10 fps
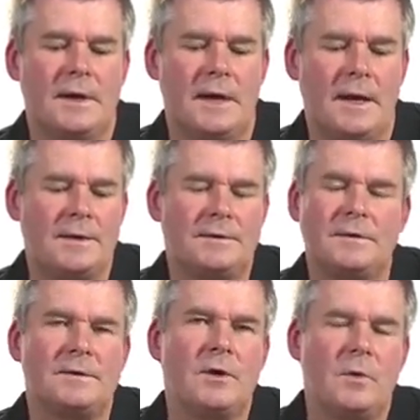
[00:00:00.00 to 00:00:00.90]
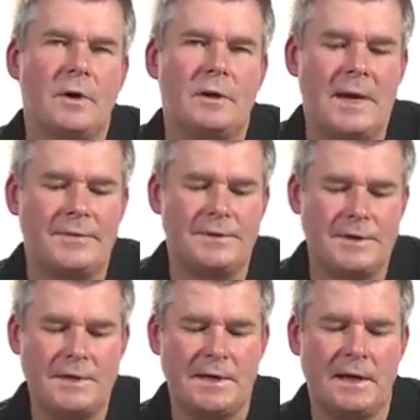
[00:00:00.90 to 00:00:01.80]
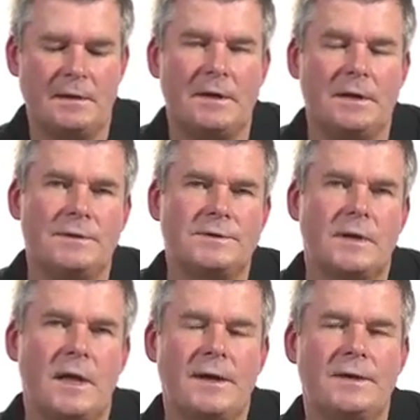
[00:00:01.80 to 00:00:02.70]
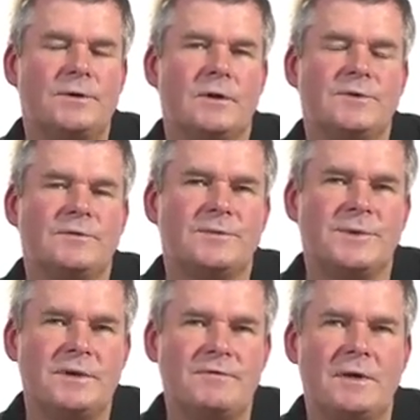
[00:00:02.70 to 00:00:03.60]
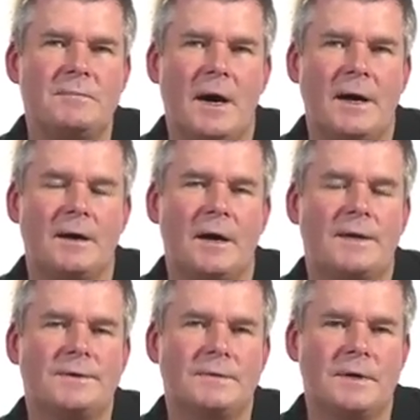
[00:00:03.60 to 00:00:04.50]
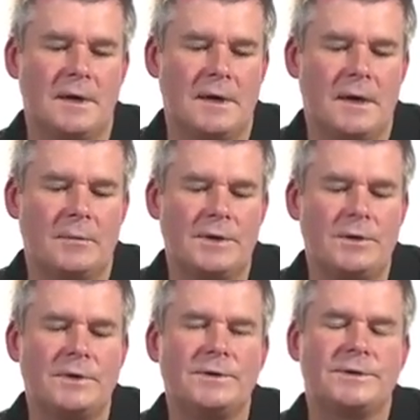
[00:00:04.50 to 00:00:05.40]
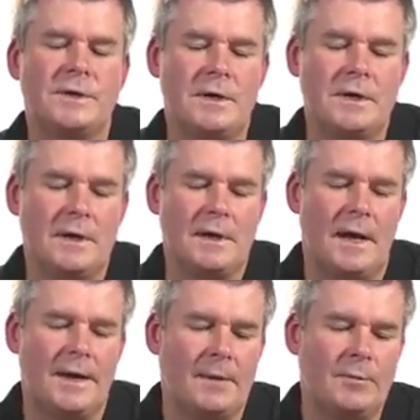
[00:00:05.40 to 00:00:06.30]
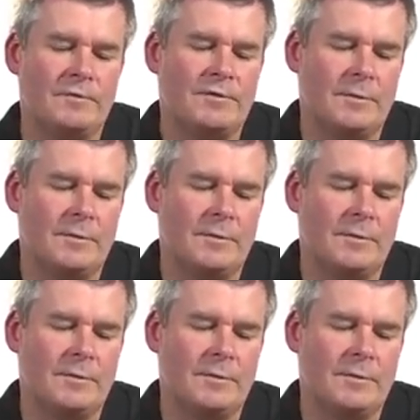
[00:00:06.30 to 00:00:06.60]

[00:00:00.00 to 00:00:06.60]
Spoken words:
And don't worry about the detail in this slide in terms of specific myokines, but you can see a number of